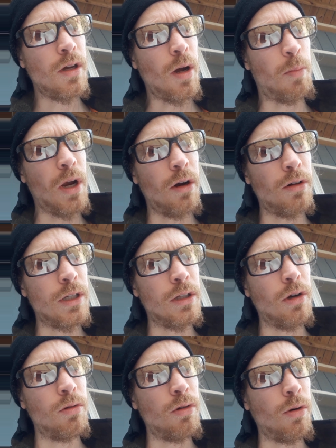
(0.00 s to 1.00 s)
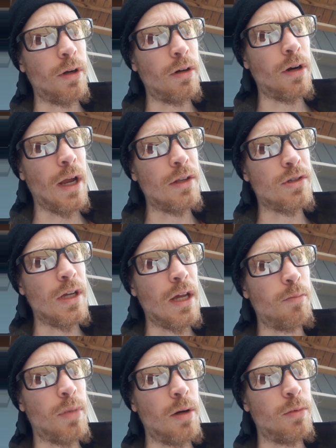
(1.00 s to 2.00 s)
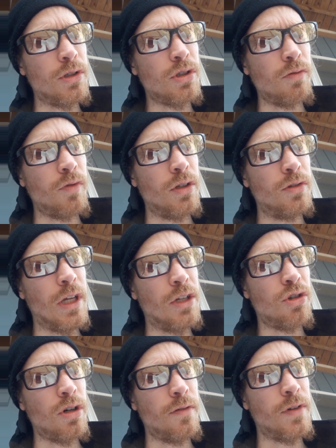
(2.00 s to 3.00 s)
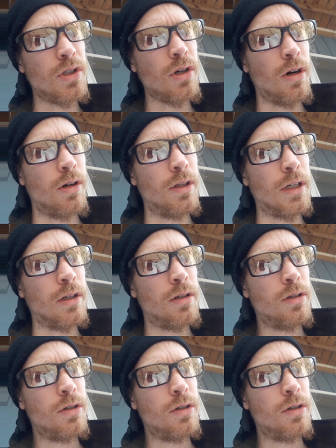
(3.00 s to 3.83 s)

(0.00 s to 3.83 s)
Apparently no lawyer has yet published the real nature of his calling.